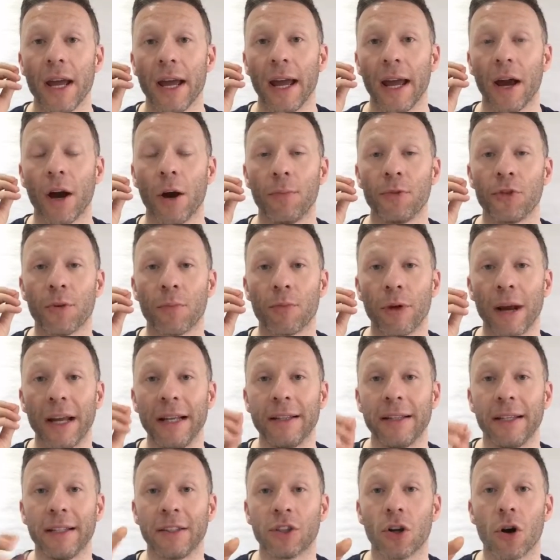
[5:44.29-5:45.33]
It helps your
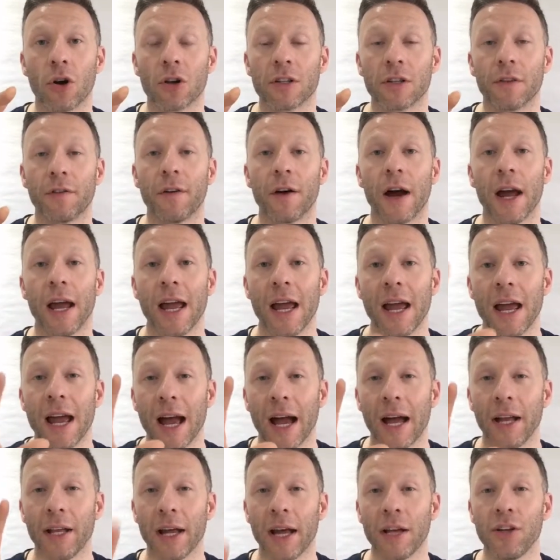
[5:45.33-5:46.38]
brain detoxify.
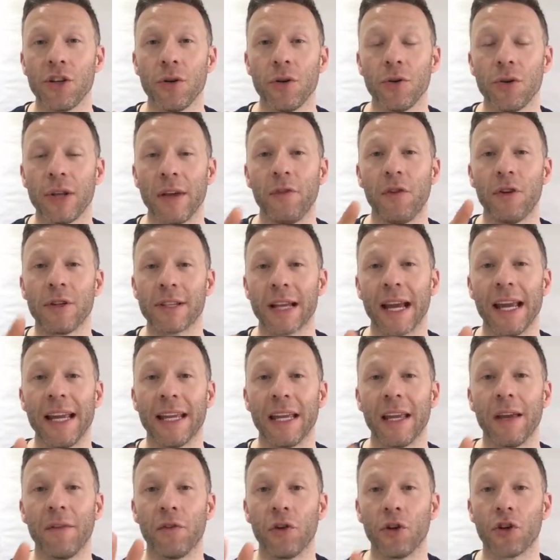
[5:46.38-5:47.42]
And if you
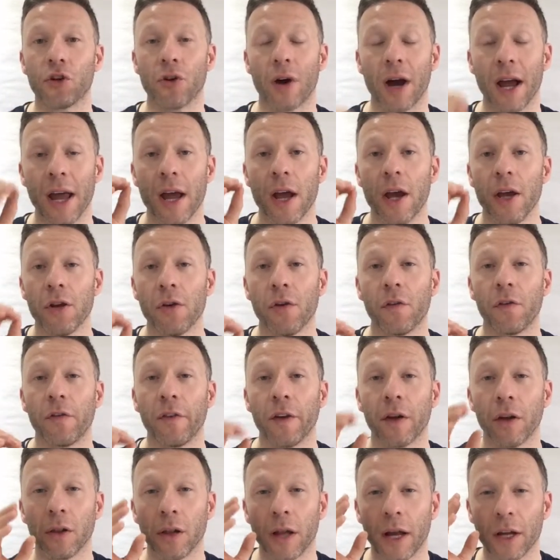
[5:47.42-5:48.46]
take it, if you try it, you'll
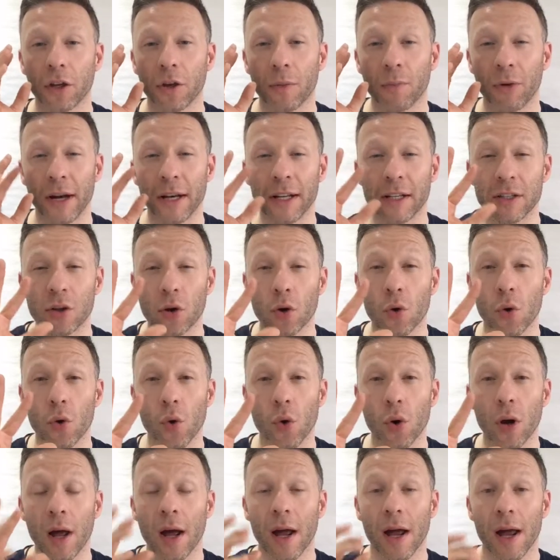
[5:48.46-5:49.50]
feel like your brain is
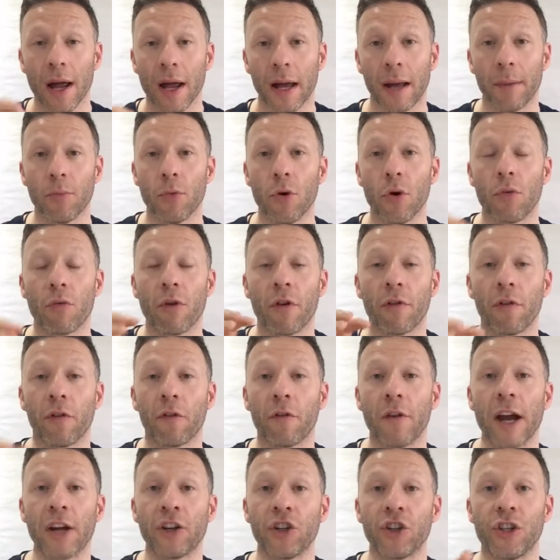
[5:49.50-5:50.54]
cooler and more
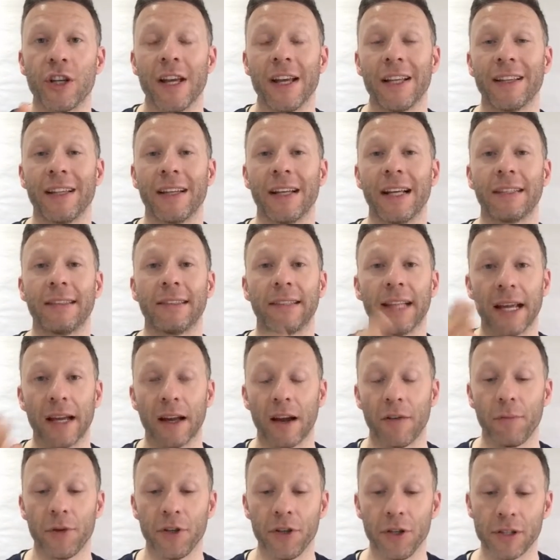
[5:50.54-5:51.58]
refreshed the next day.
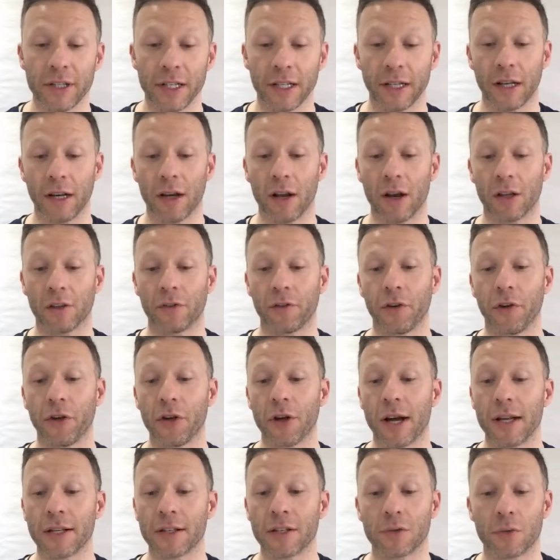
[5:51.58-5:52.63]
I've been using it the last few
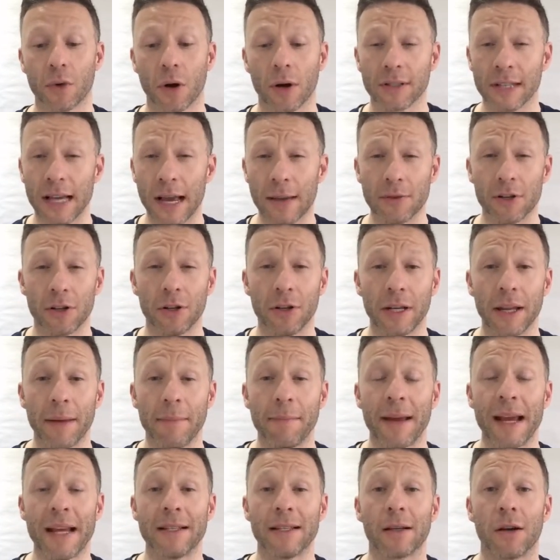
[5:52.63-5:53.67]
nights as well. It's absolutely
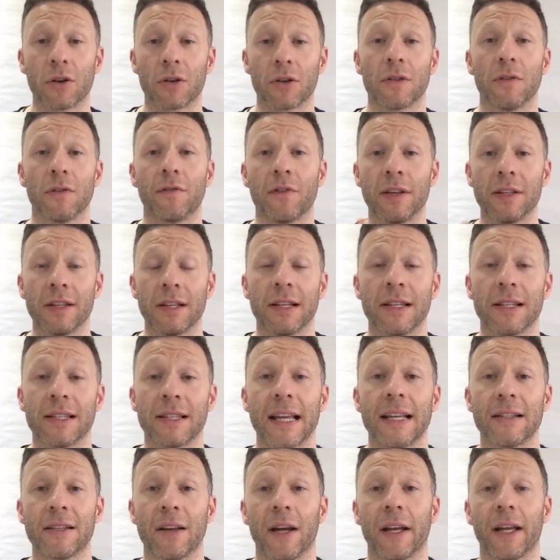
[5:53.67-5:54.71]
amazing. I've got some friends in the
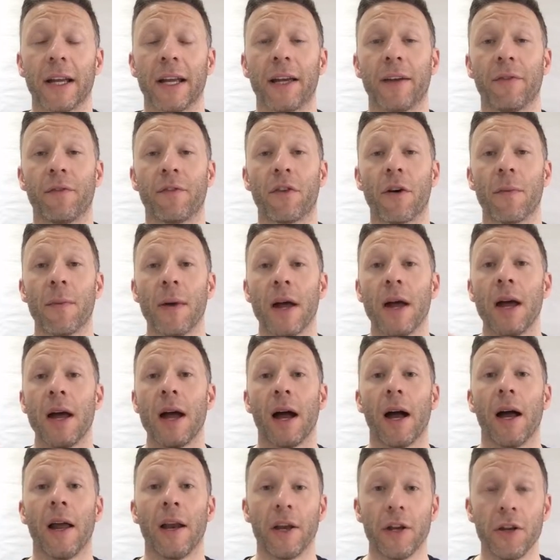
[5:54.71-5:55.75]
States that I get it from,
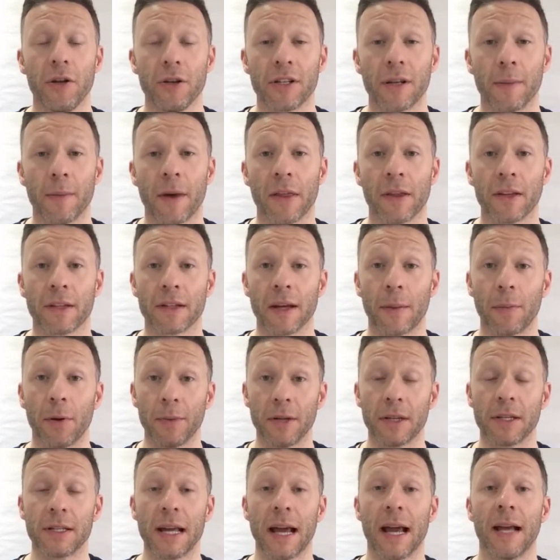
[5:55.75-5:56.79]
and I use some other
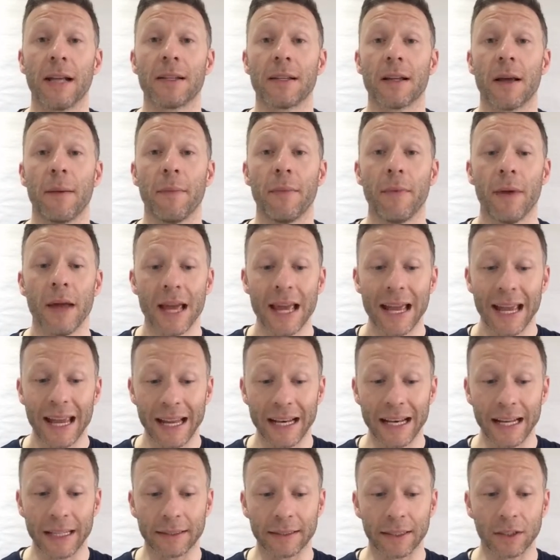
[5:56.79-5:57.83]
supplements that has some
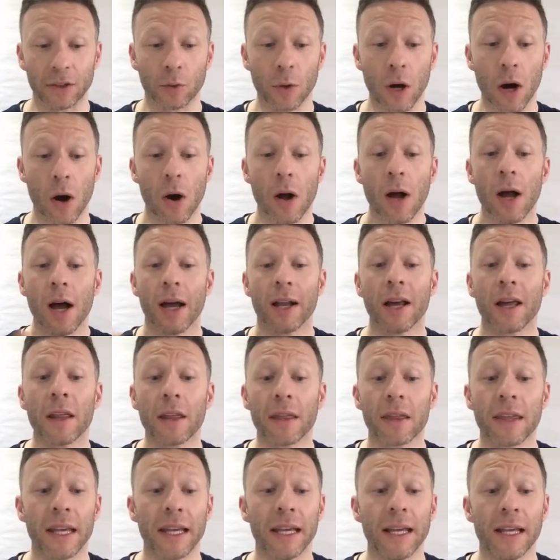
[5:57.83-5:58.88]
in it as well.
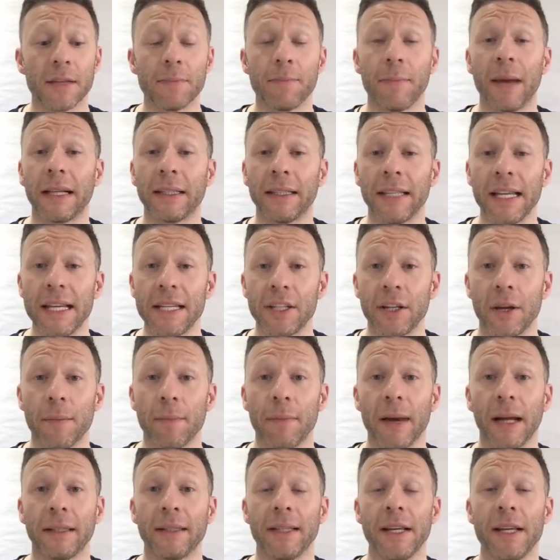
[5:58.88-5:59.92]
Another thing is magnesium.
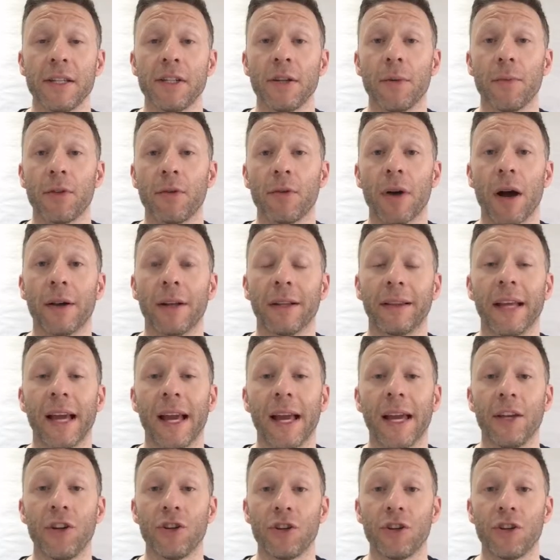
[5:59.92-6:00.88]
Magnesium throughout the day.